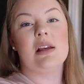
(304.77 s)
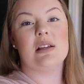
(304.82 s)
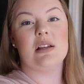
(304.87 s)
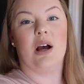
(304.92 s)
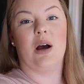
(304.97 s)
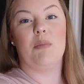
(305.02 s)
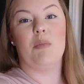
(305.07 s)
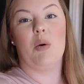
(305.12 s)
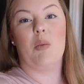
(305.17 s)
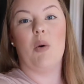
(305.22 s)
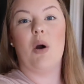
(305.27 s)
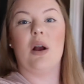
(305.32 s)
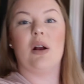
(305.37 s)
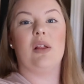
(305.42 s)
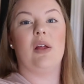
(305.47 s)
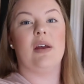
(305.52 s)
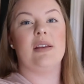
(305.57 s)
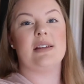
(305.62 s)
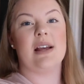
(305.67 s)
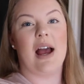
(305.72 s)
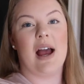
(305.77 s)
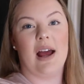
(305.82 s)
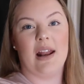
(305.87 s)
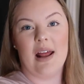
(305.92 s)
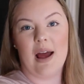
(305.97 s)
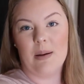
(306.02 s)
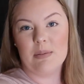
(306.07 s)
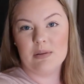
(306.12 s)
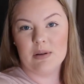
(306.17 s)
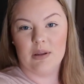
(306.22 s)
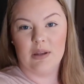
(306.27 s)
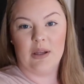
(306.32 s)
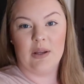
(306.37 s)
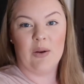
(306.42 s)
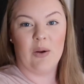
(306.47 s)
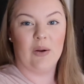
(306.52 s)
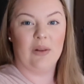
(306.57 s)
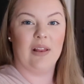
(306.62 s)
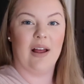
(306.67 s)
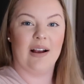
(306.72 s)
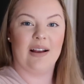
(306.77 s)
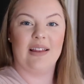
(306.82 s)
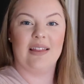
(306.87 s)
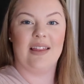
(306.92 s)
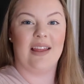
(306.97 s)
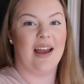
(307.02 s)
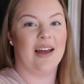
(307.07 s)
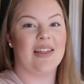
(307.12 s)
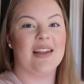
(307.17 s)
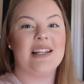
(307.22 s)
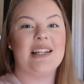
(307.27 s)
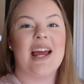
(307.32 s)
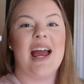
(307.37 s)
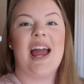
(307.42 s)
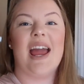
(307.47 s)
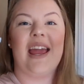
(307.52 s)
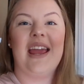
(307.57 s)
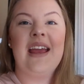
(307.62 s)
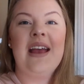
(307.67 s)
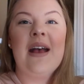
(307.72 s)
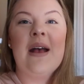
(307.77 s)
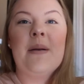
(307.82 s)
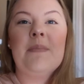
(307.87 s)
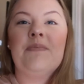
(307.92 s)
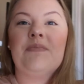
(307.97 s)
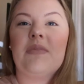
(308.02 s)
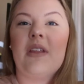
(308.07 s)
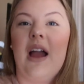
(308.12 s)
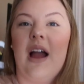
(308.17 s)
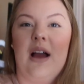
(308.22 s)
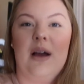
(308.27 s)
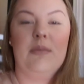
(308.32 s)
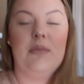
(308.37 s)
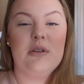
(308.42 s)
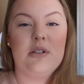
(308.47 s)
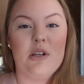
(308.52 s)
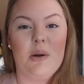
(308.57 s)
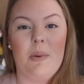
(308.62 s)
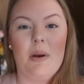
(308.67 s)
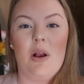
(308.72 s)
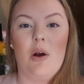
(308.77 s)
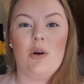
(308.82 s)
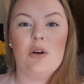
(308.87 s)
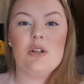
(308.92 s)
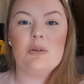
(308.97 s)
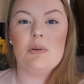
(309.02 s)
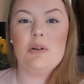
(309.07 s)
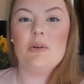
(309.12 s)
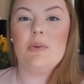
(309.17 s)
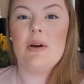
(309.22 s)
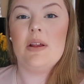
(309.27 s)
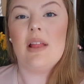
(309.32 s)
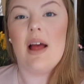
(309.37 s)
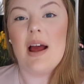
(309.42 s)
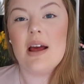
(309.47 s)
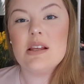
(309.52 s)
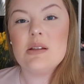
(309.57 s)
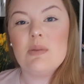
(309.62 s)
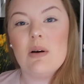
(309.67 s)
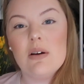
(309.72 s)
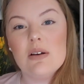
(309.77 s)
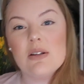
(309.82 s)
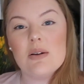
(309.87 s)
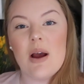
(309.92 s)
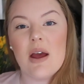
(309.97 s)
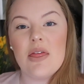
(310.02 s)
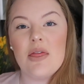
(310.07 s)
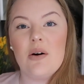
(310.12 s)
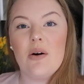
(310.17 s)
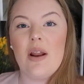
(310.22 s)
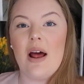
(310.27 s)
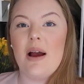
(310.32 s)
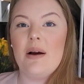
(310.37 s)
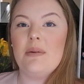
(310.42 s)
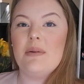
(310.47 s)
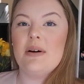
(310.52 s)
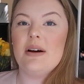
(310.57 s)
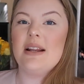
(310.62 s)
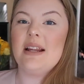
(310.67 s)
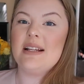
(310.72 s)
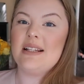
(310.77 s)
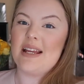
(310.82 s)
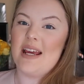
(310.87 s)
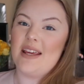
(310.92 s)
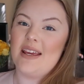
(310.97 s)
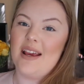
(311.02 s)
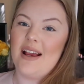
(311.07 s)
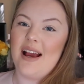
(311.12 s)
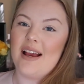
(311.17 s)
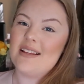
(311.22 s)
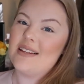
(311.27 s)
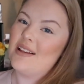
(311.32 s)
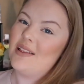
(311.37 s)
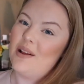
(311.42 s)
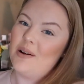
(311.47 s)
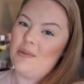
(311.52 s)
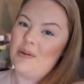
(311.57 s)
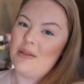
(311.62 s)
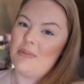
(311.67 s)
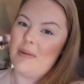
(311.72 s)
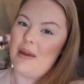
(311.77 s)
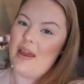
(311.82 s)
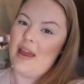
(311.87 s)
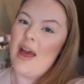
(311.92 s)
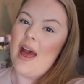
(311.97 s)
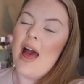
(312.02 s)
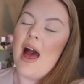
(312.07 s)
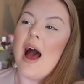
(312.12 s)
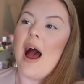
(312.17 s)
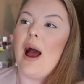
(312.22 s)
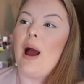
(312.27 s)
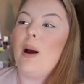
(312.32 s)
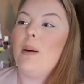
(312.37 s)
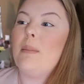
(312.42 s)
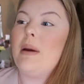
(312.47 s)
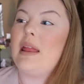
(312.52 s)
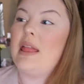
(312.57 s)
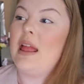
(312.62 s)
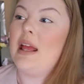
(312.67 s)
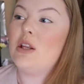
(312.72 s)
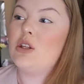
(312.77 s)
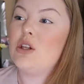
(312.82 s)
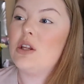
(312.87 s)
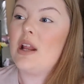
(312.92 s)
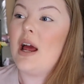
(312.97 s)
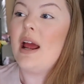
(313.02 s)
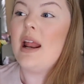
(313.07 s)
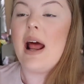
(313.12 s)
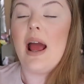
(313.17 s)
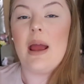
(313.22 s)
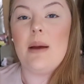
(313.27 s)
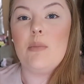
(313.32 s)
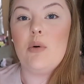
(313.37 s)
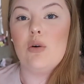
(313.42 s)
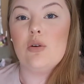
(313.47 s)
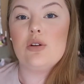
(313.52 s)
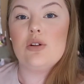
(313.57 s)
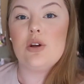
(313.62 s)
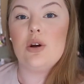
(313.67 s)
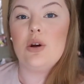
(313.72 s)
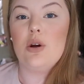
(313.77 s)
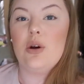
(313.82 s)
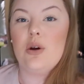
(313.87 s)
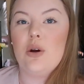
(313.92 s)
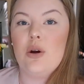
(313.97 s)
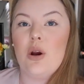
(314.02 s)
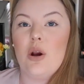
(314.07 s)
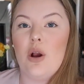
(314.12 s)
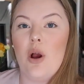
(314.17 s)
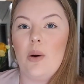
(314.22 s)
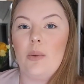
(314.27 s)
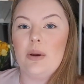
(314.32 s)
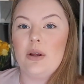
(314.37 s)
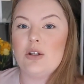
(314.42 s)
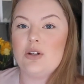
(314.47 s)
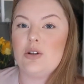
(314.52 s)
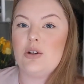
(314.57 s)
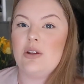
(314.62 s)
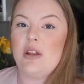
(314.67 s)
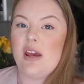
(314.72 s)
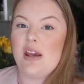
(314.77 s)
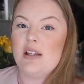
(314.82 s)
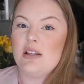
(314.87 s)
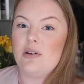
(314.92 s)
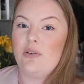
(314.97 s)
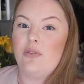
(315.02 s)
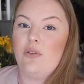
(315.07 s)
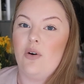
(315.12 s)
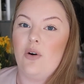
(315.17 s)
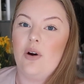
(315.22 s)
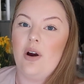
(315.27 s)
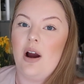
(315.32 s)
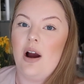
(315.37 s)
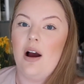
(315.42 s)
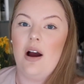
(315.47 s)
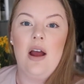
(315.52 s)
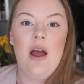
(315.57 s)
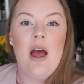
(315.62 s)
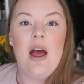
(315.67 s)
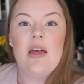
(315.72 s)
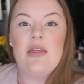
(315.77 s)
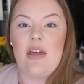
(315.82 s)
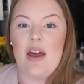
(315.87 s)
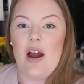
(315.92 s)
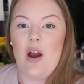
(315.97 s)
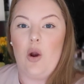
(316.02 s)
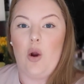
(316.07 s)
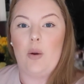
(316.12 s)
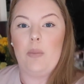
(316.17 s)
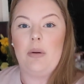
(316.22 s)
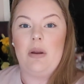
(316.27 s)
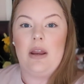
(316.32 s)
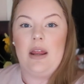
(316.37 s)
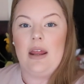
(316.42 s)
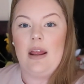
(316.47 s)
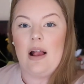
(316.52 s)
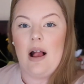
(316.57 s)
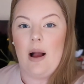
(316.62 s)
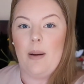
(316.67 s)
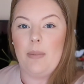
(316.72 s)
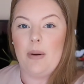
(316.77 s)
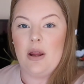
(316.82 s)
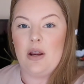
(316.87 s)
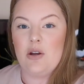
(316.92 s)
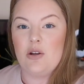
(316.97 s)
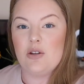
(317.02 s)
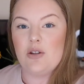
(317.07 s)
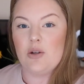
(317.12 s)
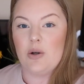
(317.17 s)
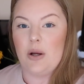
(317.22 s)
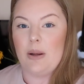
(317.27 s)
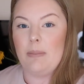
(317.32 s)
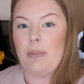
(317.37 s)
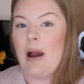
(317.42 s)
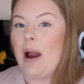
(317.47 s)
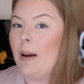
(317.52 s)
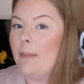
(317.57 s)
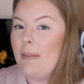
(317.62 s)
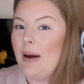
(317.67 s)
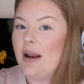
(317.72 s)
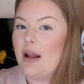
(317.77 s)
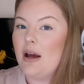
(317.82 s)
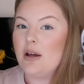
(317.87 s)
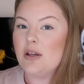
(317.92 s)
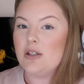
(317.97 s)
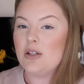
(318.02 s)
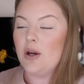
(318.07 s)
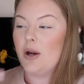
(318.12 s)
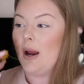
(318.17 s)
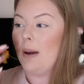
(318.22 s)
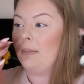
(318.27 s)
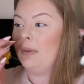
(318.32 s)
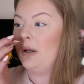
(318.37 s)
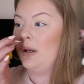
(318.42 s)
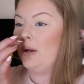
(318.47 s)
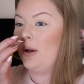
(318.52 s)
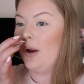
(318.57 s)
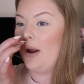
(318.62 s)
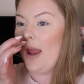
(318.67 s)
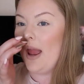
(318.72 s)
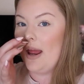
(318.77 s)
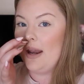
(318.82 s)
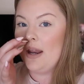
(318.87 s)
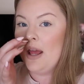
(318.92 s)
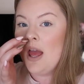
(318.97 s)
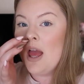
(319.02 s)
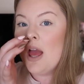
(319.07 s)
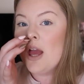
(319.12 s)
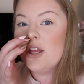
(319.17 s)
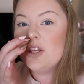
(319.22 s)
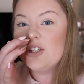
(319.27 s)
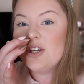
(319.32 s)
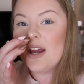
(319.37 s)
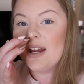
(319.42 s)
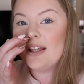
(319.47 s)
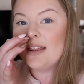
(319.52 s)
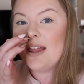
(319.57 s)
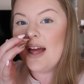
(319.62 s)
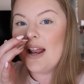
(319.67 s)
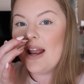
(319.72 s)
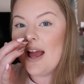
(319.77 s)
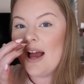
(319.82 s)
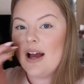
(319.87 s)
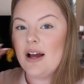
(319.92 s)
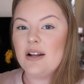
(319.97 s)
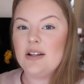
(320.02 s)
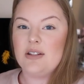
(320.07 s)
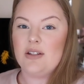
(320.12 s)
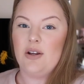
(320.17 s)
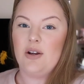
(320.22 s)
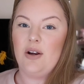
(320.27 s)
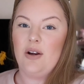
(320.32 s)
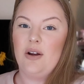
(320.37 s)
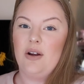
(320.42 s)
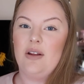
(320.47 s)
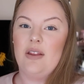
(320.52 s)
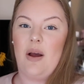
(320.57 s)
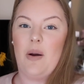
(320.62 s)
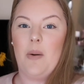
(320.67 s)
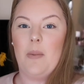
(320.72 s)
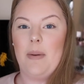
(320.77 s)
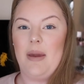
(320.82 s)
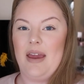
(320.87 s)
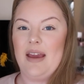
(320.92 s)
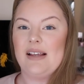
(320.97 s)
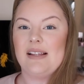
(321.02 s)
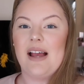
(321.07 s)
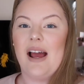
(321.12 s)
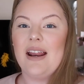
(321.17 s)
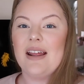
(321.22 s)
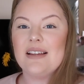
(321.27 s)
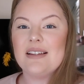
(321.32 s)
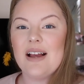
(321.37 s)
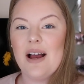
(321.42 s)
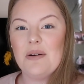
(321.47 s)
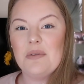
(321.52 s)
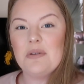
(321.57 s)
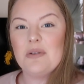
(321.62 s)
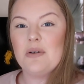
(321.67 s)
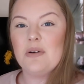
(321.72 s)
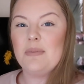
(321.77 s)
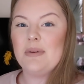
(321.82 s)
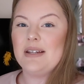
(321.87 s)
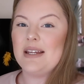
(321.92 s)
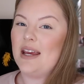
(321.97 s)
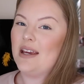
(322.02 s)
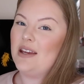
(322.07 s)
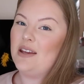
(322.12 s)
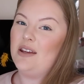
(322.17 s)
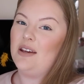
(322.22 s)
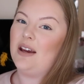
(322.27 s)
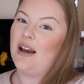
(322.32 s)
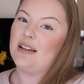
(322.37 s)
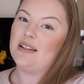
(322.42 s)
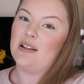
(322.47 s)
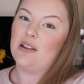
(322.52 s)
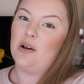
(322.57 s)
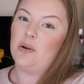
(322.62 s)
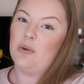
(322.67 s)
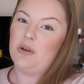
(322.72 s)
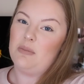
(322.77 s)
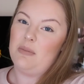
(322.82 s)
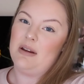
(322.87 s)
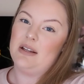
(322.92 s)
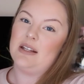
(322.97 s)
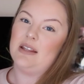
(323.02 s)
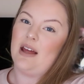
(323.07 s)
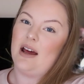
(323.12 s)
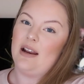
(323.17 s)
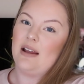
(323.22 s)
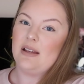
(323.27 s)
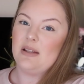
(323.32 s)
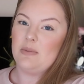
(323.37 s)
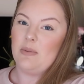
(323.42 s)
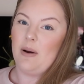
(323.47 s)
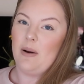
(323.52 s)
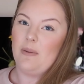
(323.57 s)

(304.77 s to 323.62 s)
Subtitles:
some work clothes. I had absolutely no luck the other day. So we're going to be doing that as well. So I thought I would take you guys along with me. And then tonight I am also going to the Sephora. They are opening up a new store in Parramatta, so I'm going to go and check that out. So that will be exciting. So I will be taking you guys along with me to that as